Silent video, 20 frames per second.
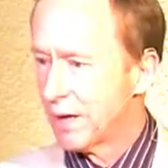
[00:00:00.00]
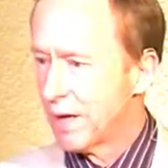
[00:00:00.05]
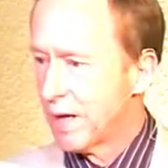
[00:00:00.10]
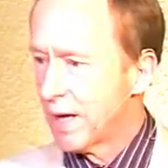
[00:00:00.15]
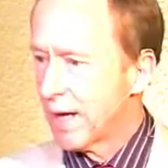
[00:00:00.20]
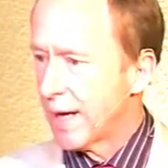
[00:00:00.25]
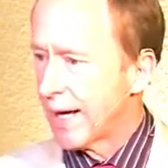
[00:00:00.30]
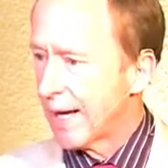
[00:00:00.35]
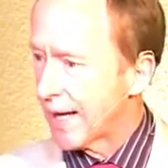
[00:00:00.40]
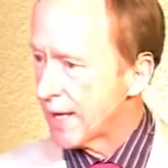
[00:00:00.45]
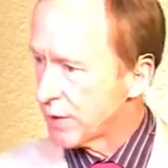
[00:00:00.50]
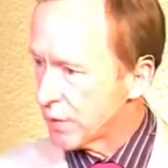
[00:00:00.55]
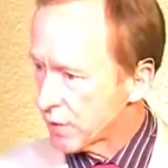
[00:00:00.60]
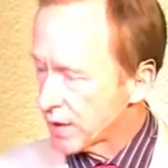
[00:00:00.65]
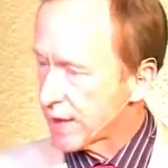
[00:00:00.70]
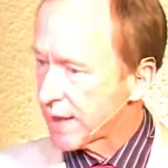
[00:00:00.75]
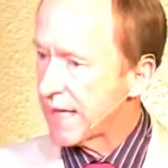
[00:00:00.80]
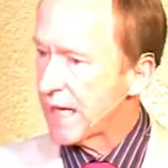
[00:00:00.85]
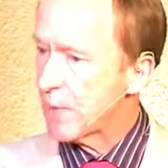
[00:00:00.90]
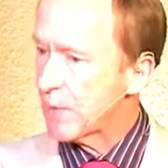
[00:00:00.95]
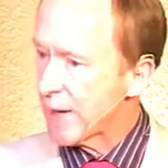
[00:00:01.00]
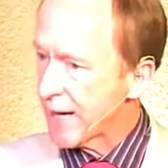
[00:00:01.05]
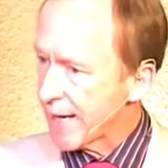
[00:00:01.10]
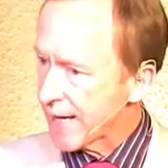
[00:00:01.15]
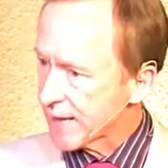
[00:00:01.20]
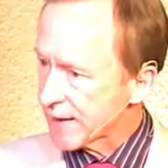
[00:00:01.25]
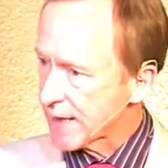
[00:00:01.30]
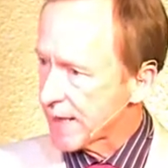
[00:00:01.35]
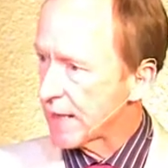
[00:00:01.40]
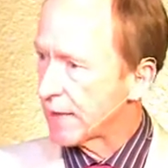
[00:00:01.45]
And to keep
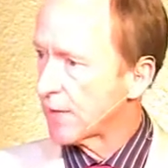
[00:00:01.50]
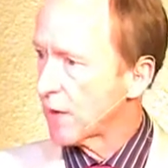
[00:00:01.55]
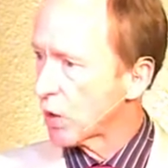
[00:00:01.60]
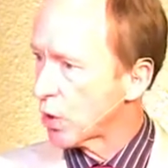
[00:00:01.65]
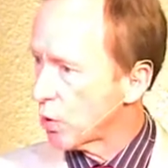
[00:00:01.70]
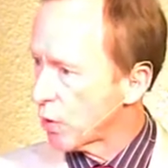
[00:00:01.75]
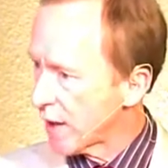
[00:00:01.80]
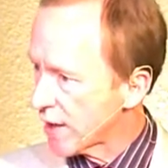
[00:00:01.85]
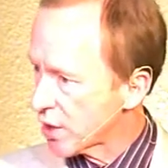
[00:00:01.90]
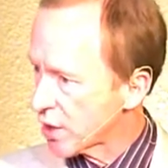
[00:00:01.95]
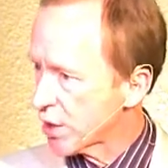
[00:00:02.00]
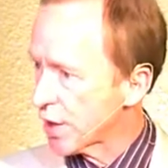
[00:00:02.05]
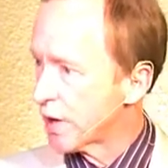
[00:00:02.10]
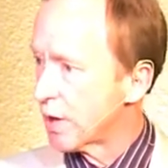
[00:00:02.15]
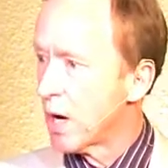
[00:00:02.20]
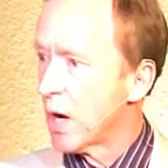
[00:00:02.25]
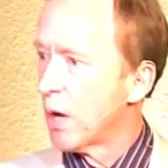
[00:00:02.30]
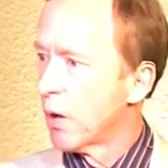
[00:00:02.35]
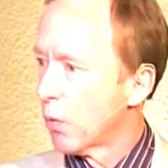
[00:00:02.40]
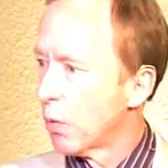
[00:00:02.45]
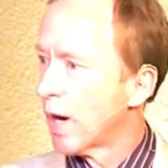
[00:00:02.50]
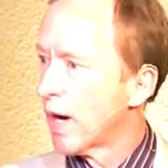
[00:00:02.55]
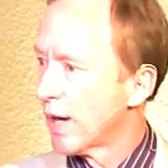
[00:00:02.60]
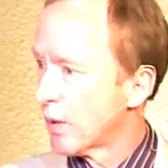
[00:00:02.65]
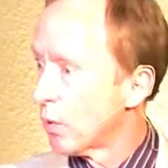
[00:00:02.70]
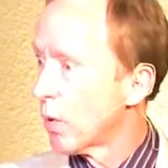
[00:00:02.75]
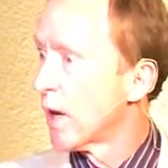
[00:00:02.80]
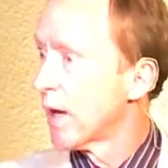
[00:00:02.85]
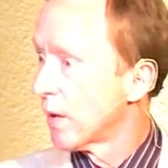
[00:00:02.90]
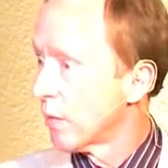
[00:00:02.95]
asking the question, why,
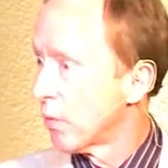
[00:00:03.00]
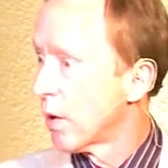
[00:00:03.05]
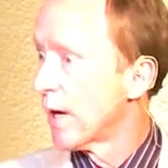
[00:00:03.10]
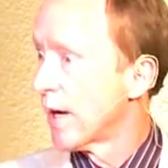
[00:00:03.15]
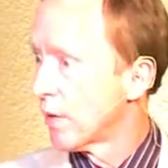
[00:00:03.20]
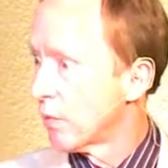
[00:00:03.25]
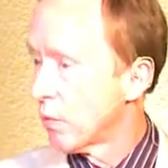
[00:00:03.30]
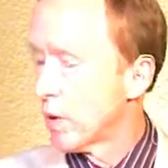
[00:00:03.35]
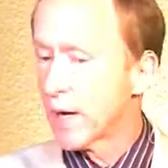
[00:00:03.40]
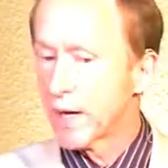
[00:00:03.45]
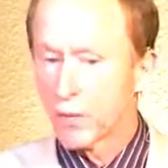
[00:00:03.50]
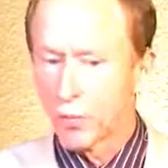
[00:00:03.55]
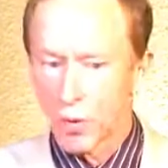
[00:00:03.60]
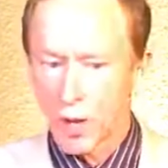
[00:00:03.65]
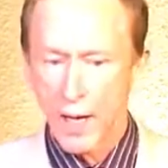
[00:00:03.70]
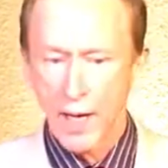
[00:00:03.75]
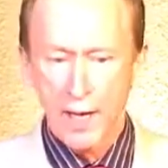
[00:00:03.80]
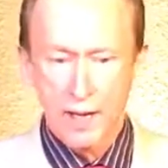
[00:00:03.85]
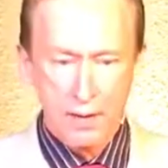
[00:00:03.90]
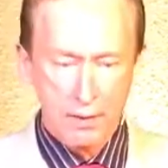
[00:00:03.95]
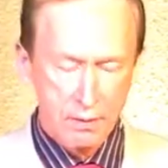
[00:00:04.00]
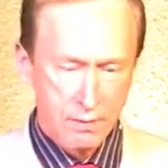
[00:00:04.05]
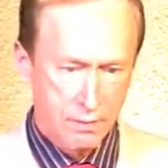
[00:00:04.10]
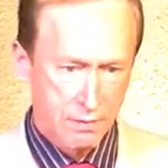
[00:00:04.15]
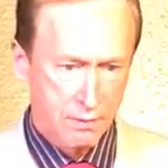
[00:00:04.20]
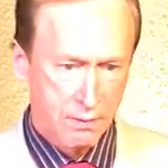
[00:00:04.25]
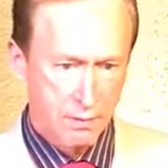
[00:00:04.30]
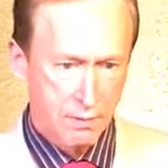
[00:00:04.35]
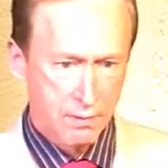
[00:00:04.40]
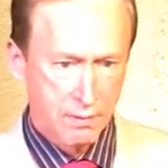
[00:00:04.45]
why, why, why, why?
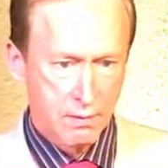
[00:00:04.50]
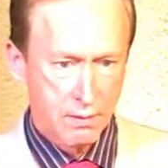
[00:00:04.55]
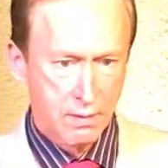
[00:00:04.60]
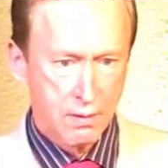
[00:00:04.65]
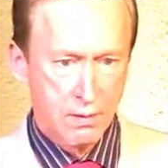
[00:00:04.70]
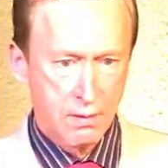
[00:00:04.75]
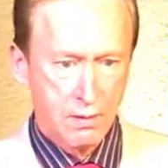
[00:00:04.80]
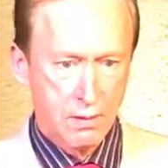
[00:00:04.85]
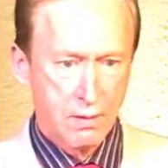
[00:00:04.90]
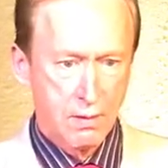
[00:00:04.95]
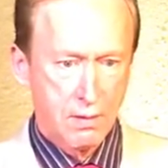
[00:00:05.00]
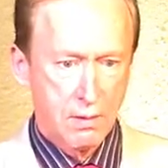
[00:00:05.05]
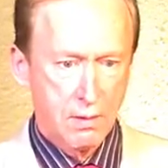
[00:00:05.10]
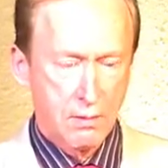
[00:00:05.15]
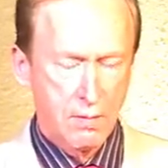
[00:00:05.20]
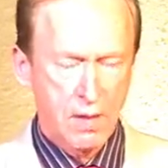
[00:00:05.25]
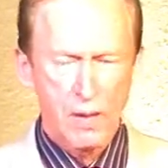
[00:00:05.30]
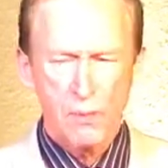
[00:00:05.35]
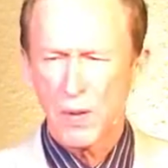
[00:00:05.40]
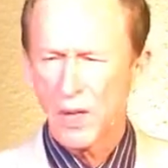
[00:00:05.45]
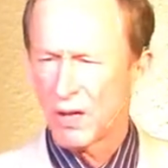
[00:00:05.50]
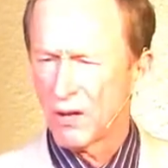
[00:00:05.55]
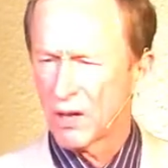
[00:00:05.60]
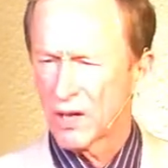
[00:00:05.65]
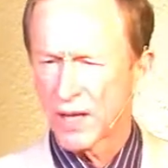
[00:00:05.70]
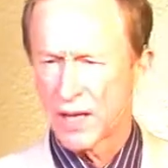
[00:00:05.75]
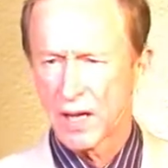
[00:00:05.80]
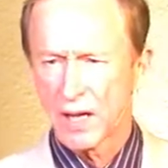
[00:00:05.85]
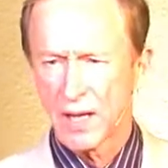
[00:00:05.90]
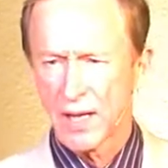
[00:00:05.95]
My parents
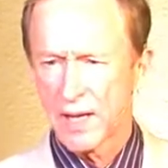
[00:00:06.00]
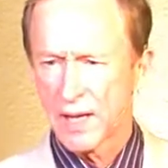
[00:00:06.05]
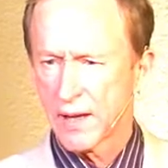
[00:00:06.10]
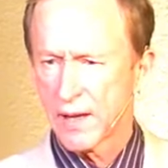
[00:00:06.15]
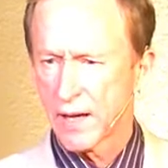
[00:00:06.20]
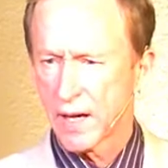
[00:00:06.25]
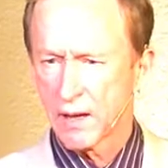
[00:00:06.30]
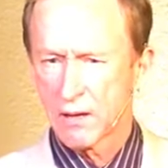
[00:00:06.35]
didn't like that.